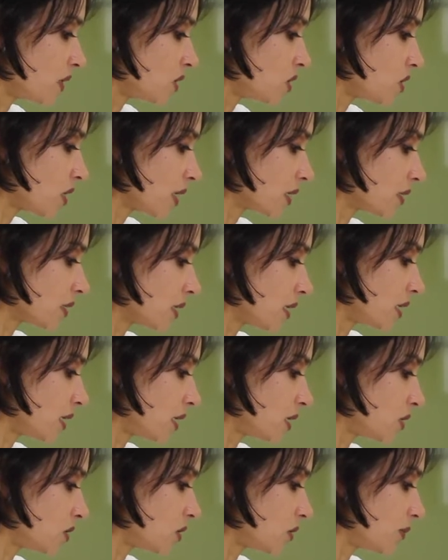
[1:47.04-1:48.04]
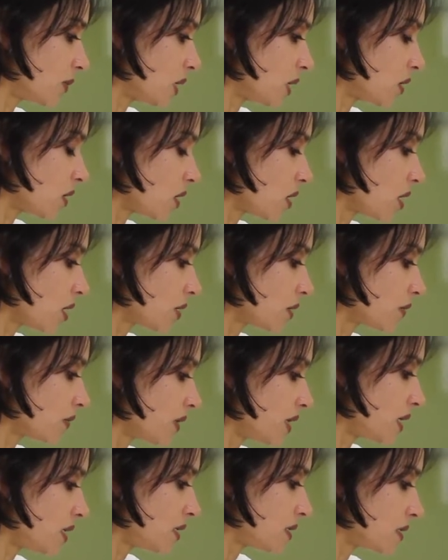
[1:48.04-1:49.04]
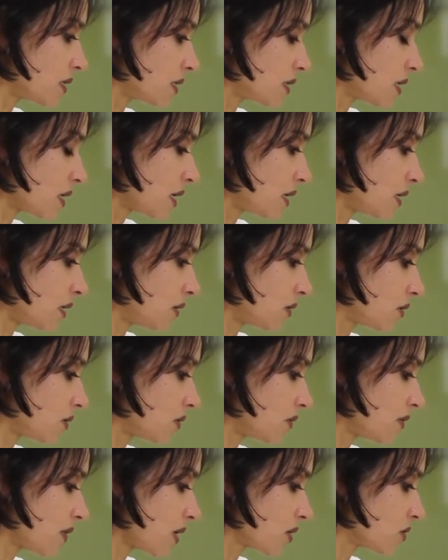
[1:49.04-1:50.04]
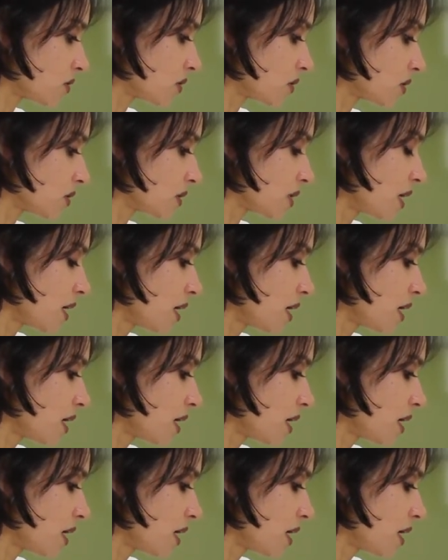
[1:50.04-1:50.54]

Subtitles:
injecting into big arteries and cutting through vessels,